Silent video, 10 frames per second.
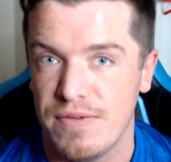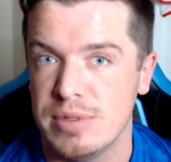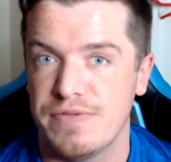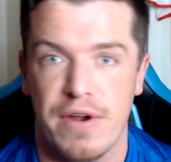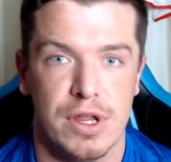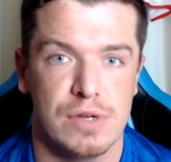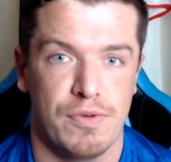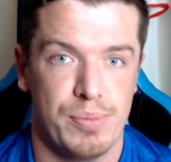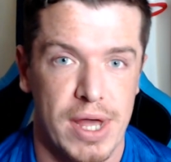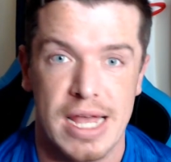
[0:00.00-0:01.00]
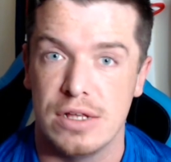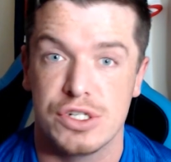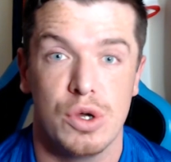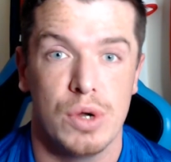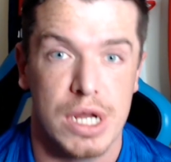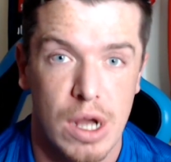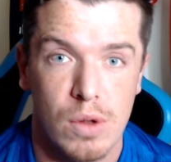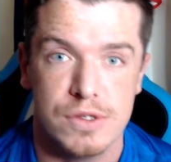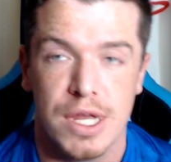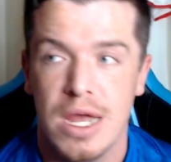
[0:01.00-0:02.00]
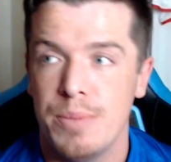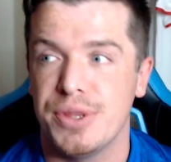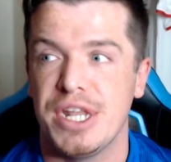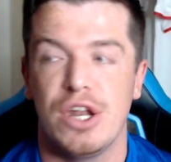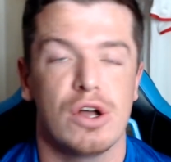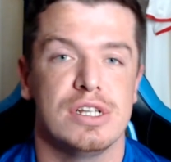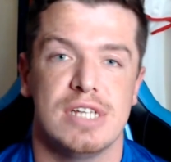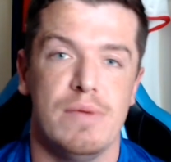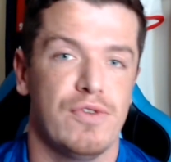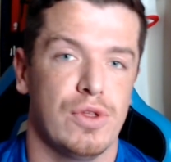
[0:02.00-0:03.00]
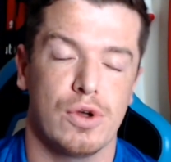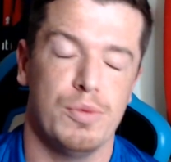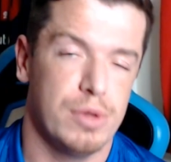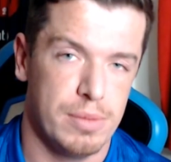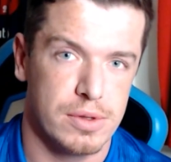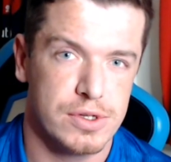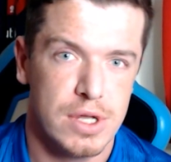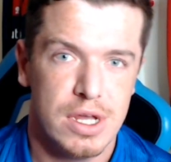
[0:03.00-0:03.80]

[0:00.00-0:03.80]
He's a very useful player. He'll score you goals, but then you're not going to see him for another couple of months.